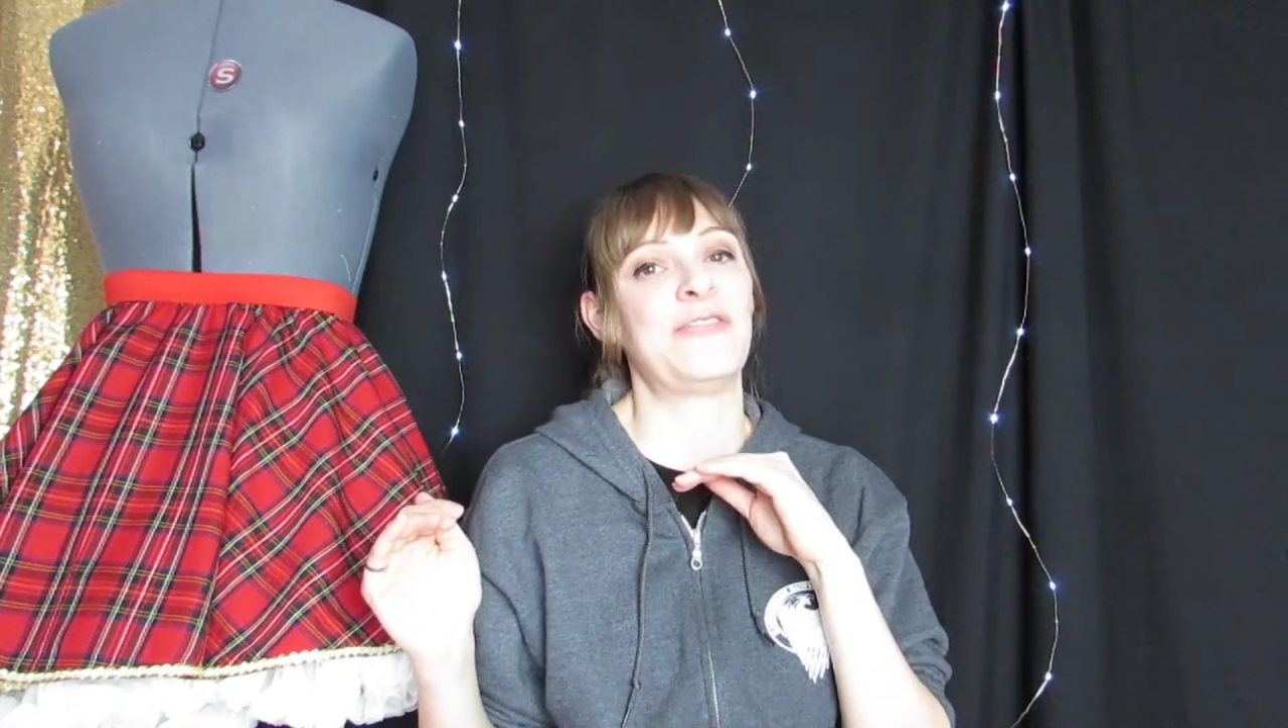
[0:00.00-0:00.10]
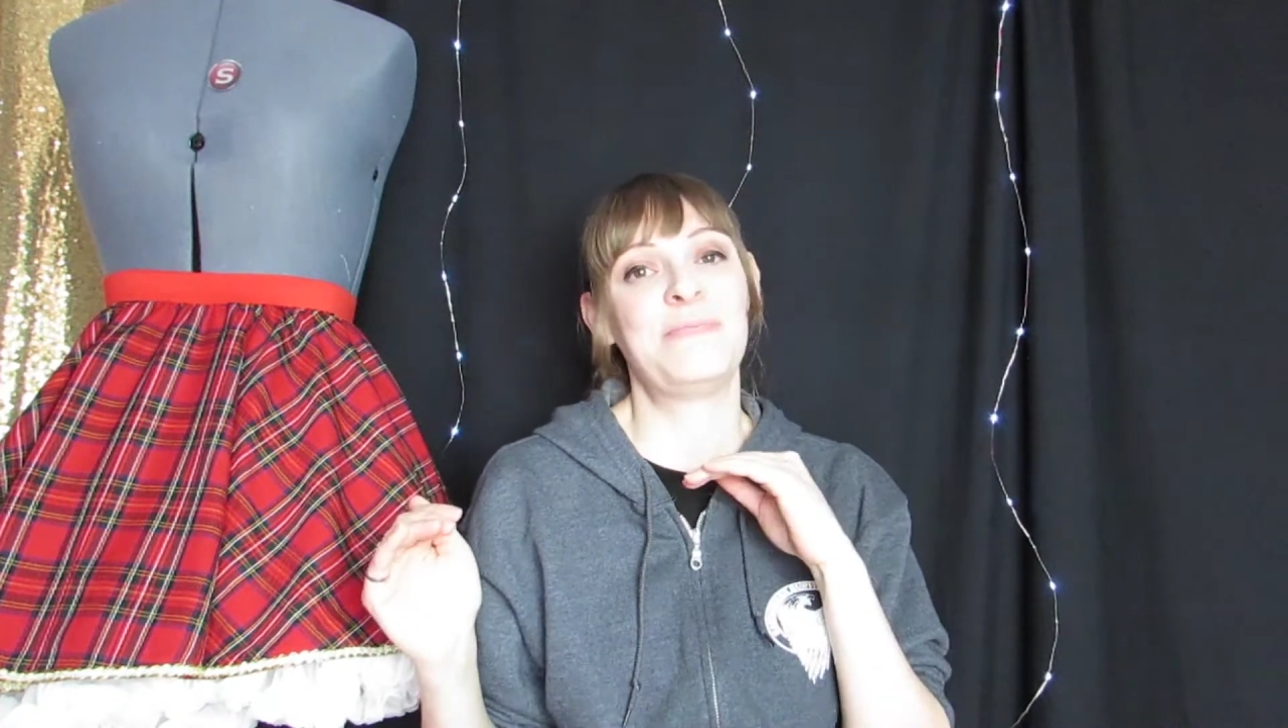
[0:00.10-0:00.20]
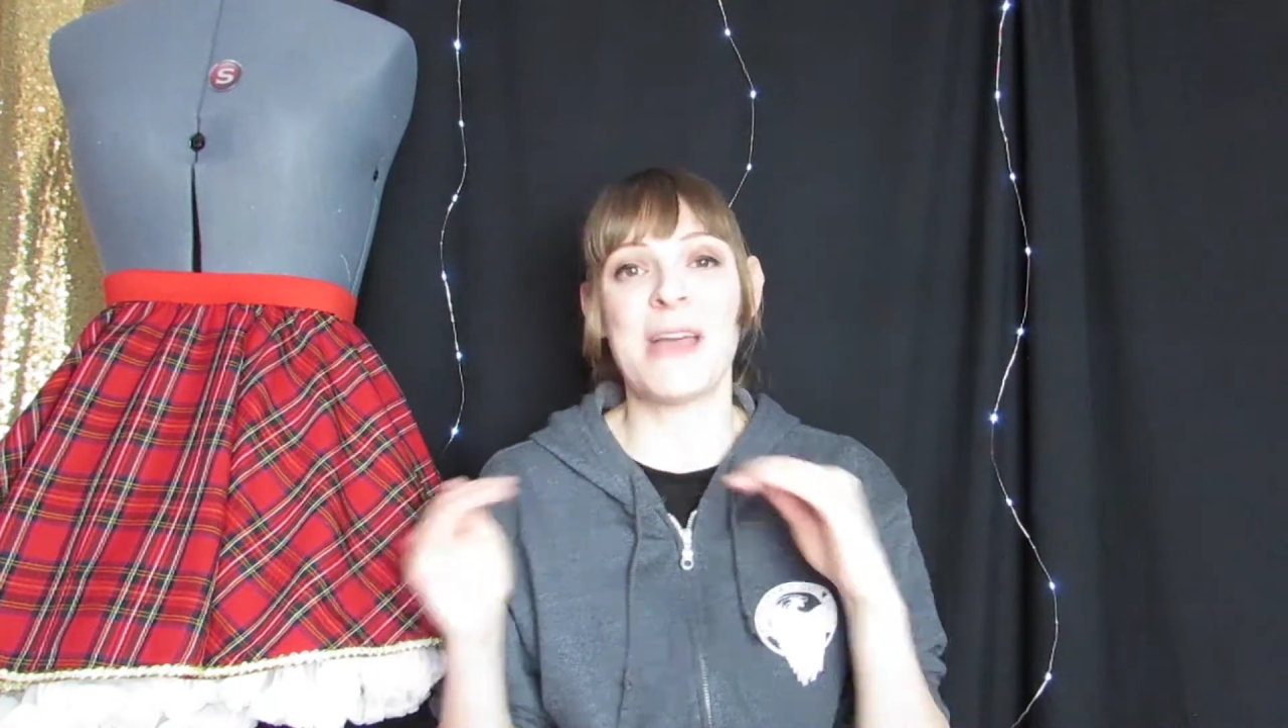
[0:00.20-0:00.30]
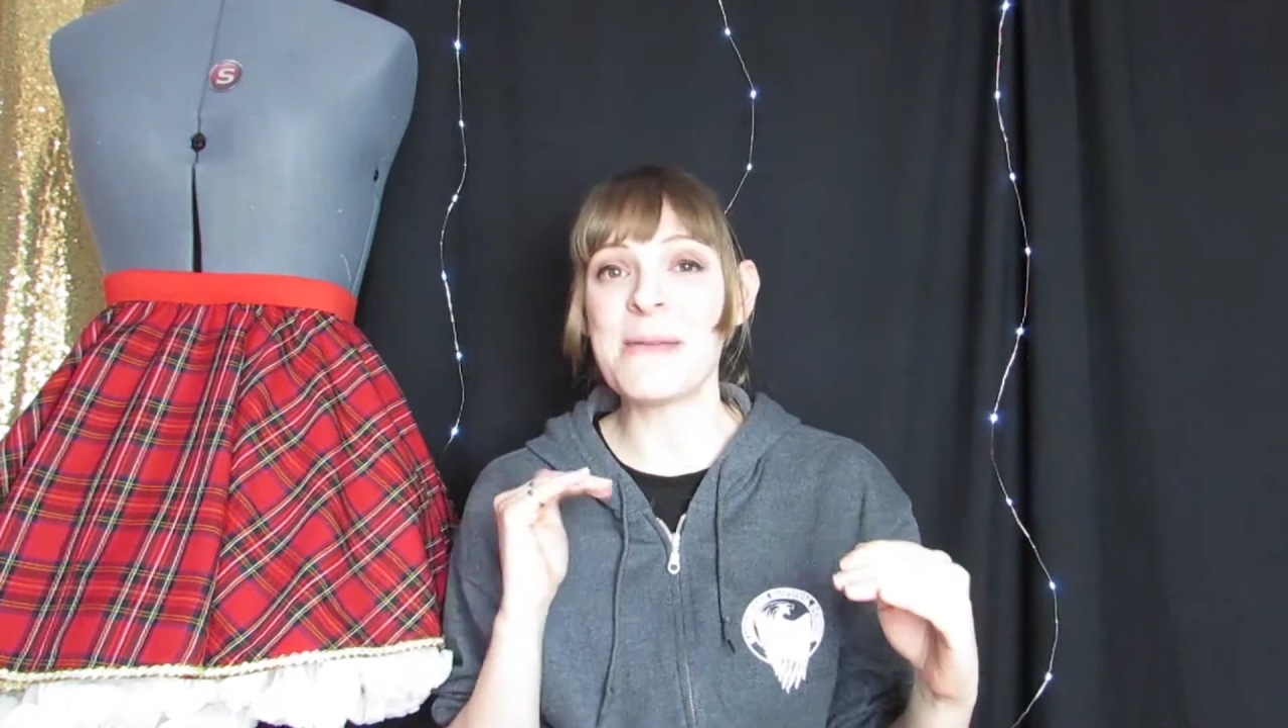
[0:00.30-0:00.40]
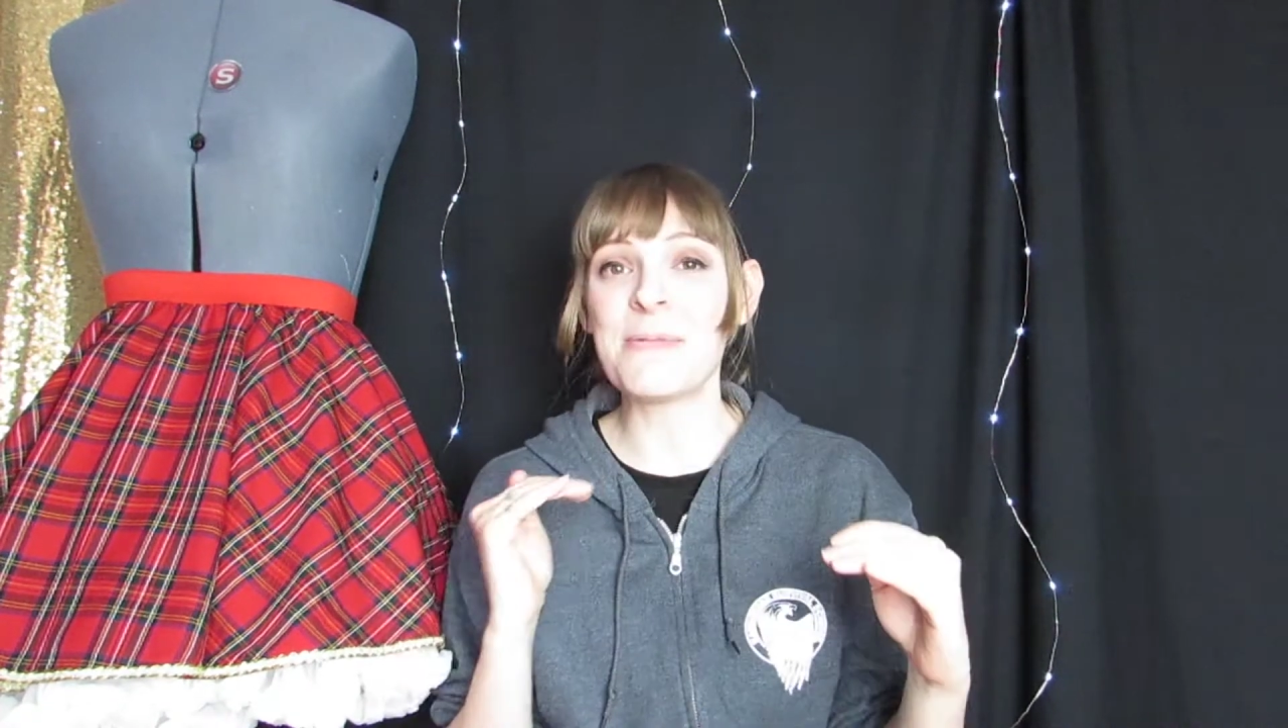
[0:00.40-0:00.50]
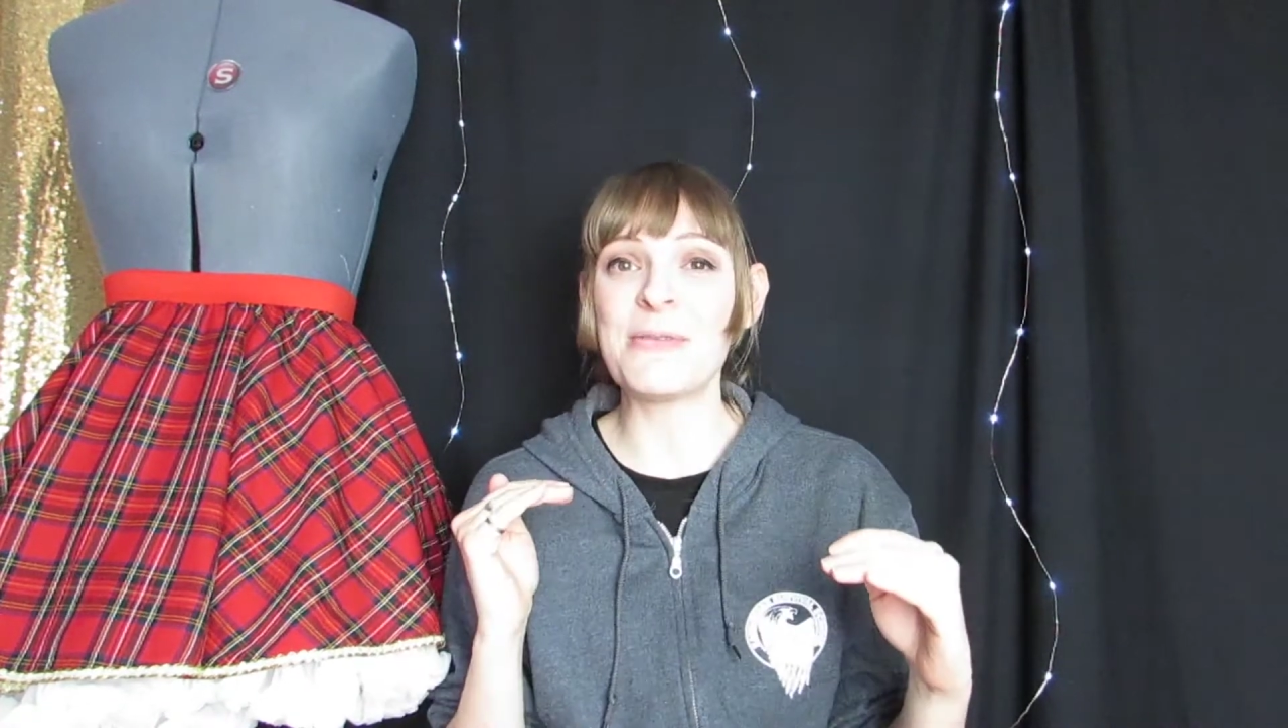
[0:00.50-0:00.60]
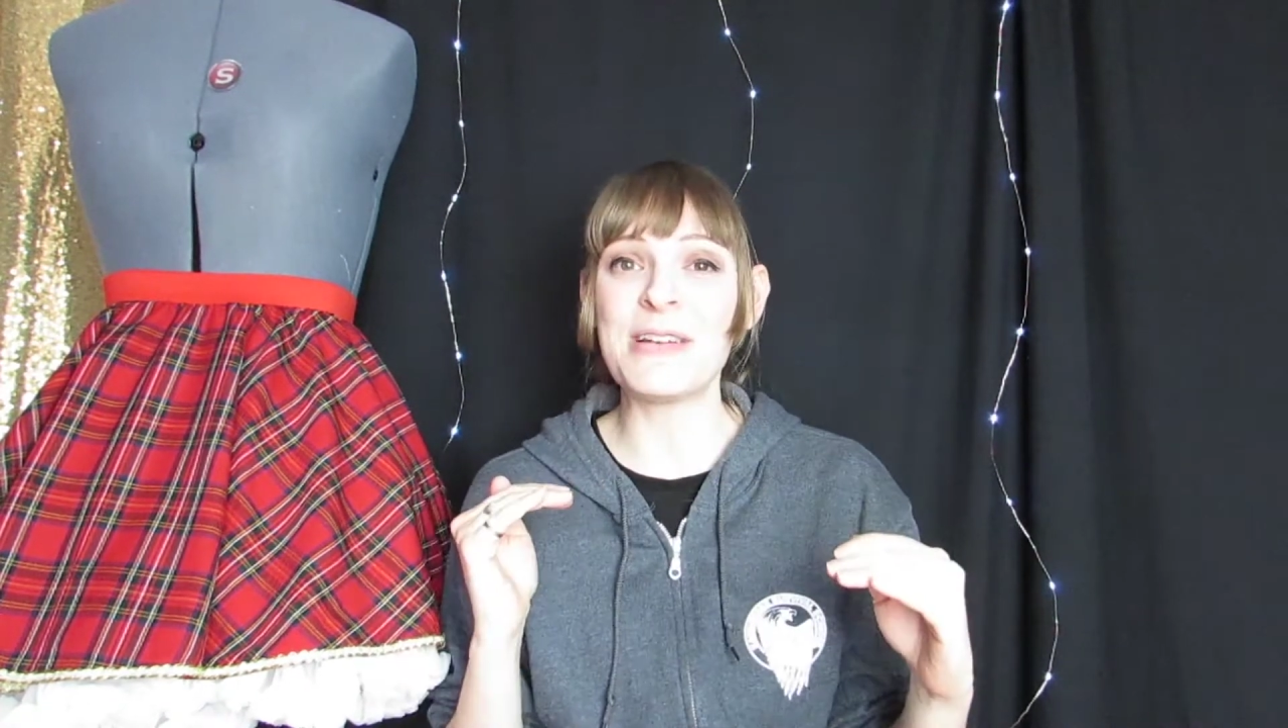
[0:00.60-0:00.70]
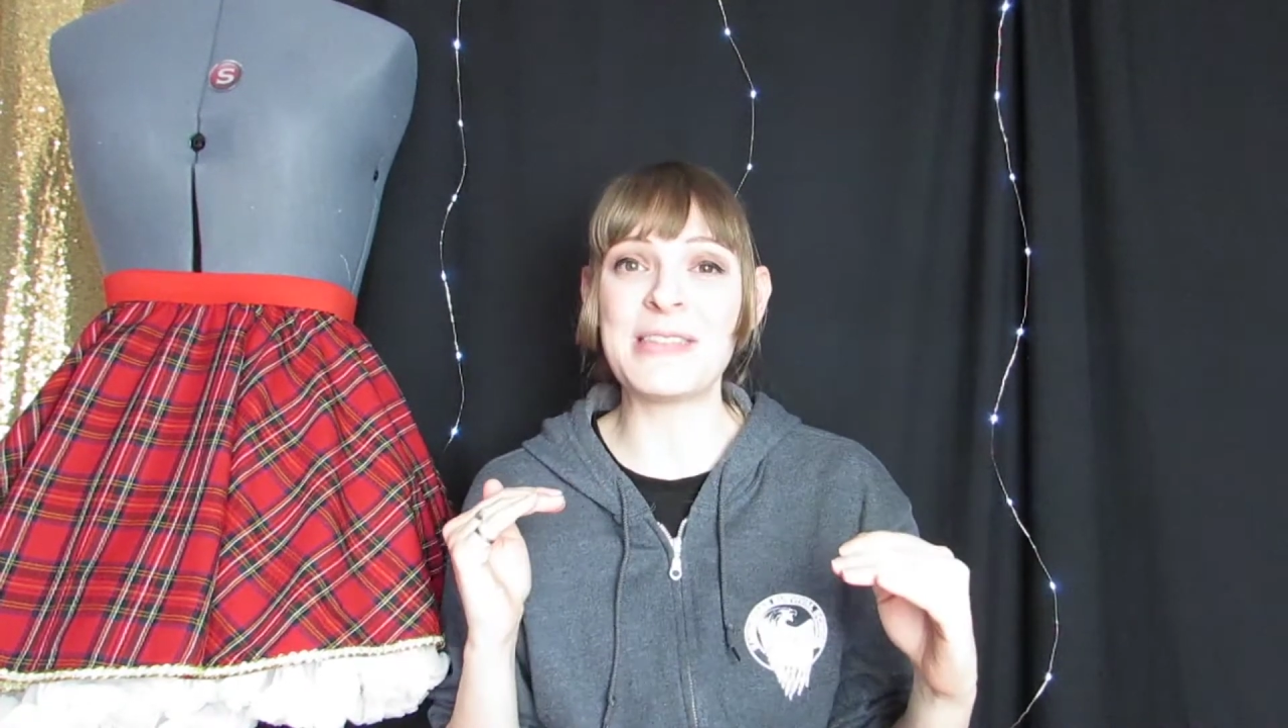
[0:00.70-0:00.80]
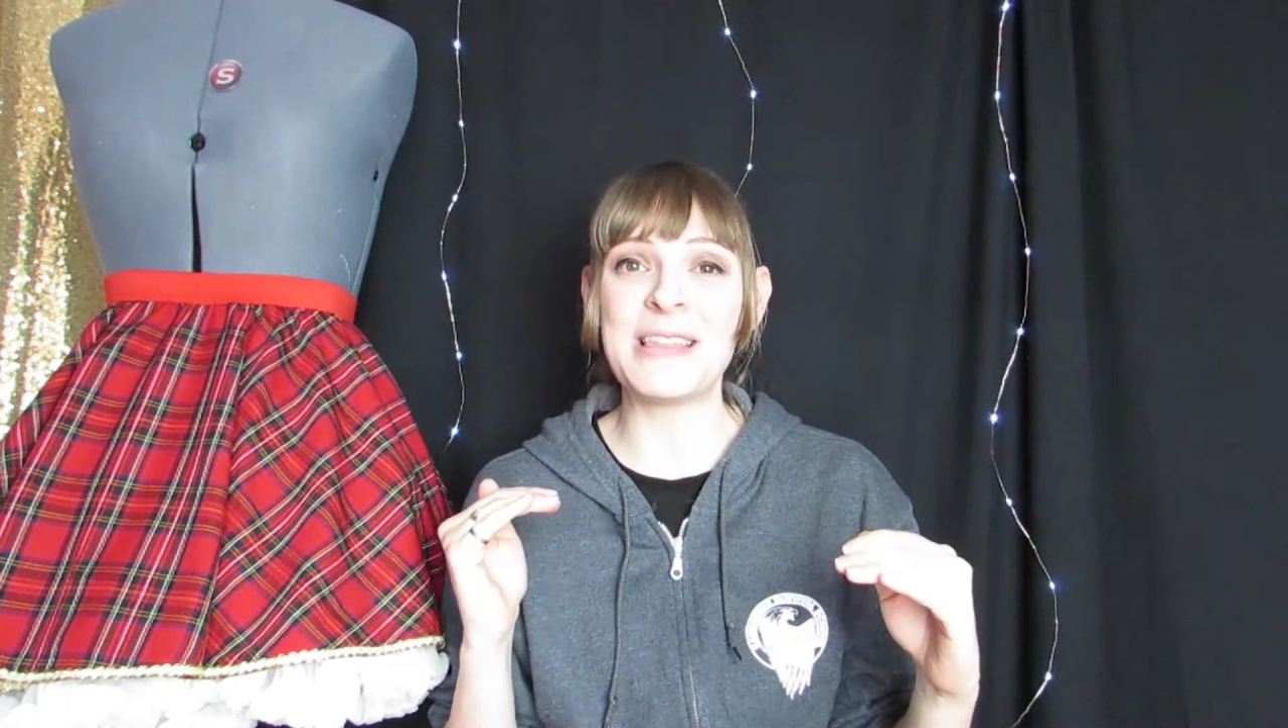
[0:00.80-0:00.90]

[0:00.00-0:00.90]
paper with